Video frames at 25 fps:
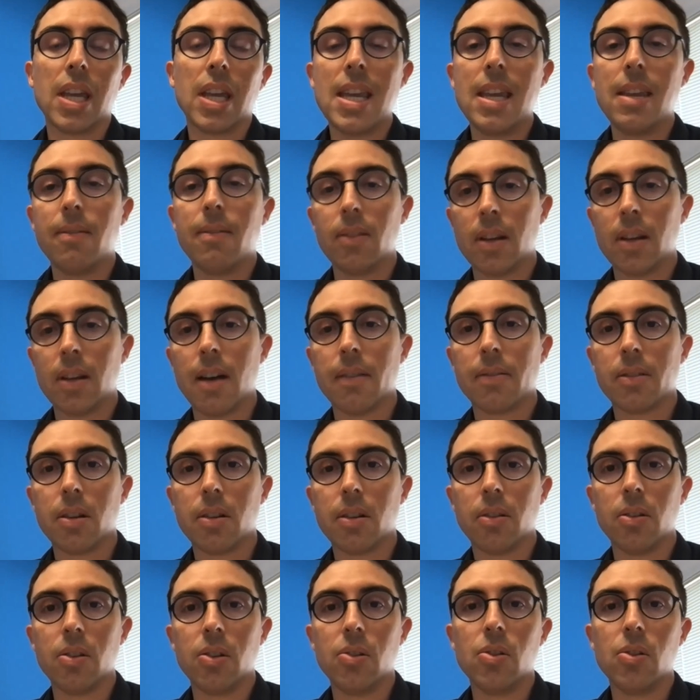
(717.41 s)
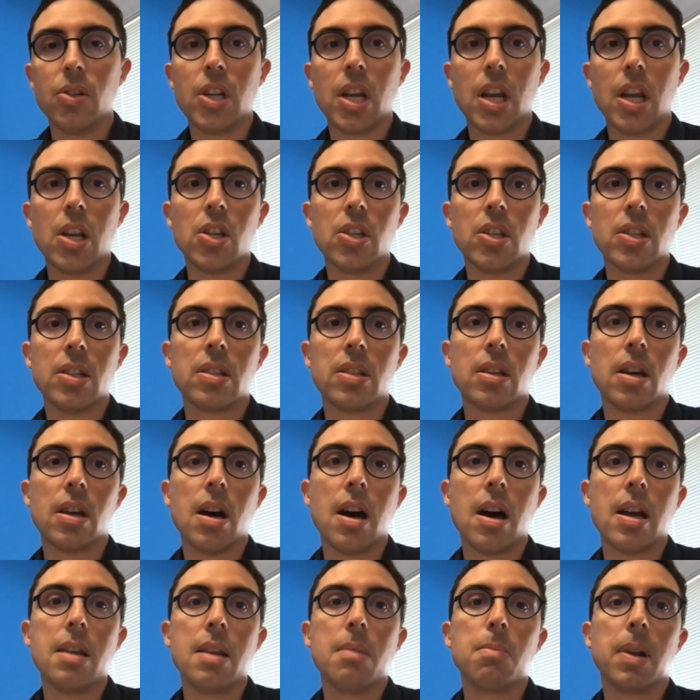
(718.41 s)
even after the new changes
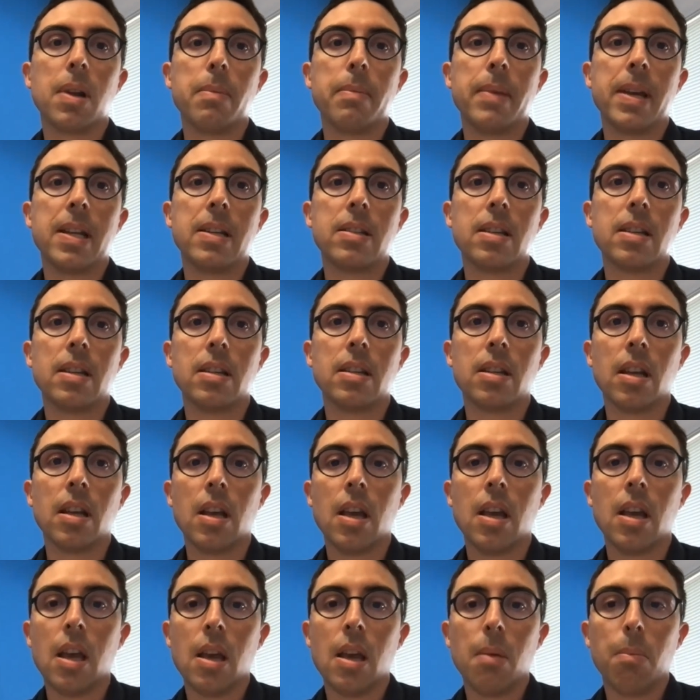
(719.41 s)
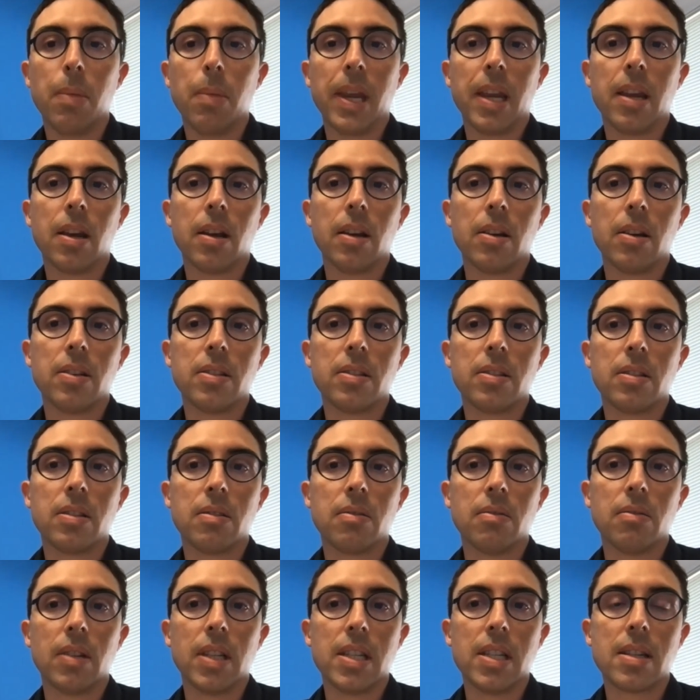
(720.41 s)
are implemented, because
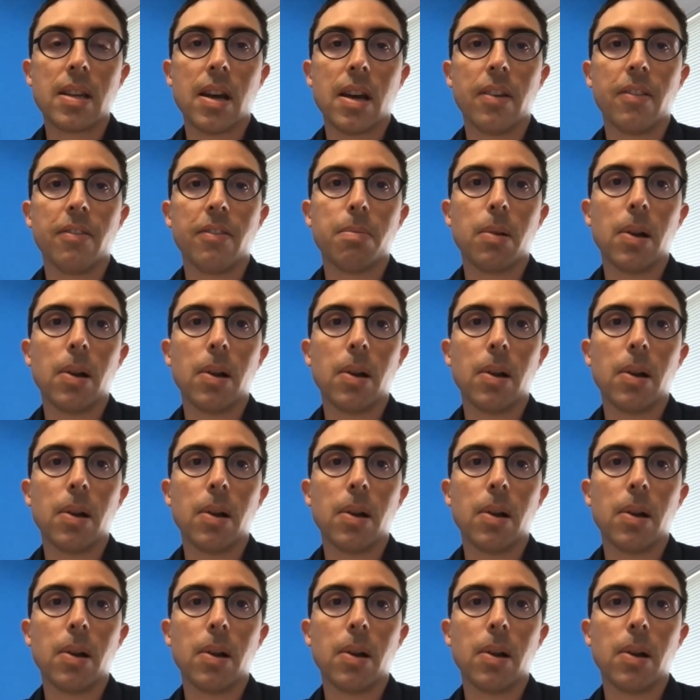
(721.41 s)
this kind of